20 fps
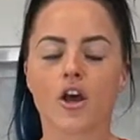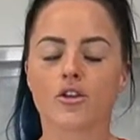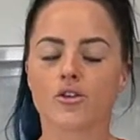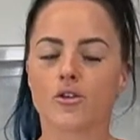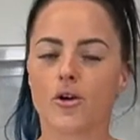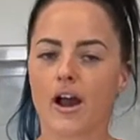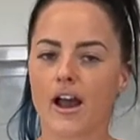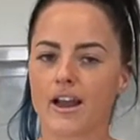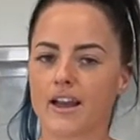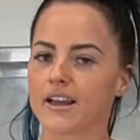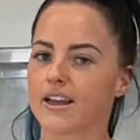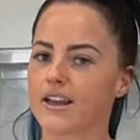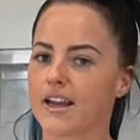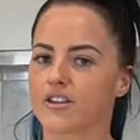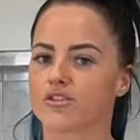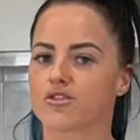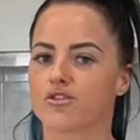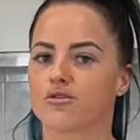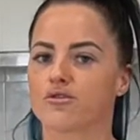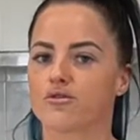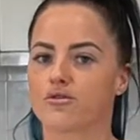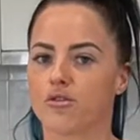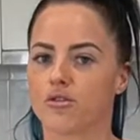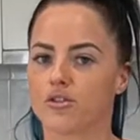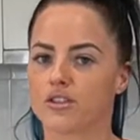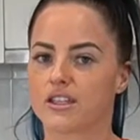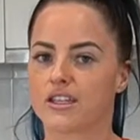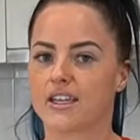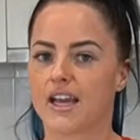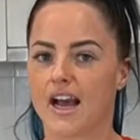you're adding an extra
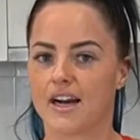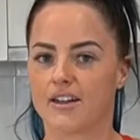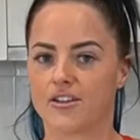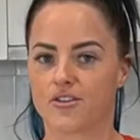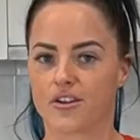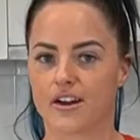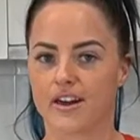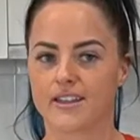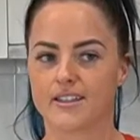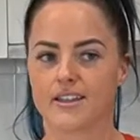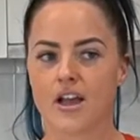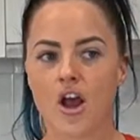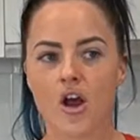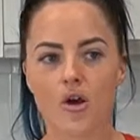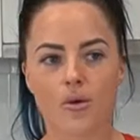40 calories.